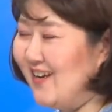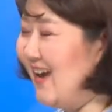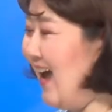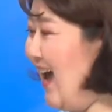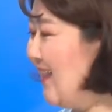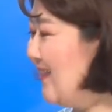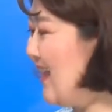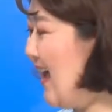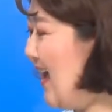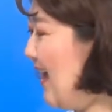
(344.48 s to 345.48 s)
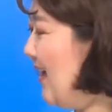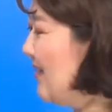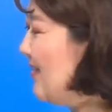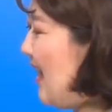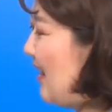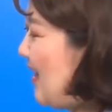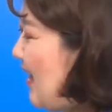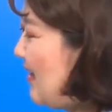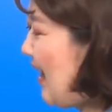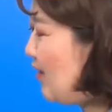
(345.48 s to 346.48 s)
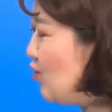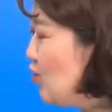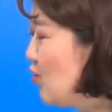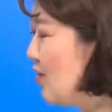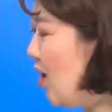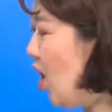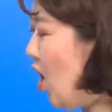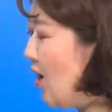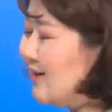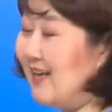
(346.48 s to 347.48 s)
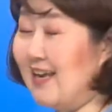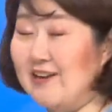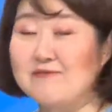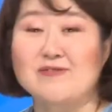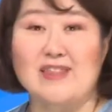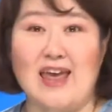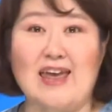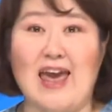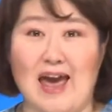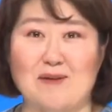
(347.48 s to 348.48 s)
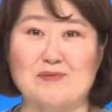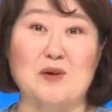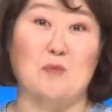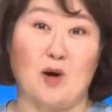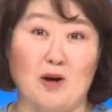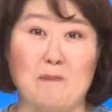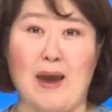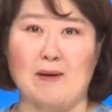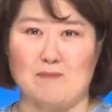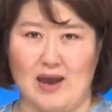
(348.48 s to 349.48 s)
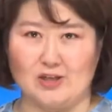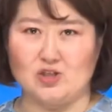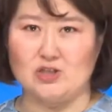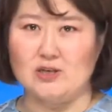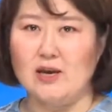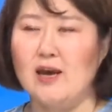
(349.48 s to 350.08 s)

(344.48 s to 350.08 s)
and then they can get 2 cards if they have the perfect match.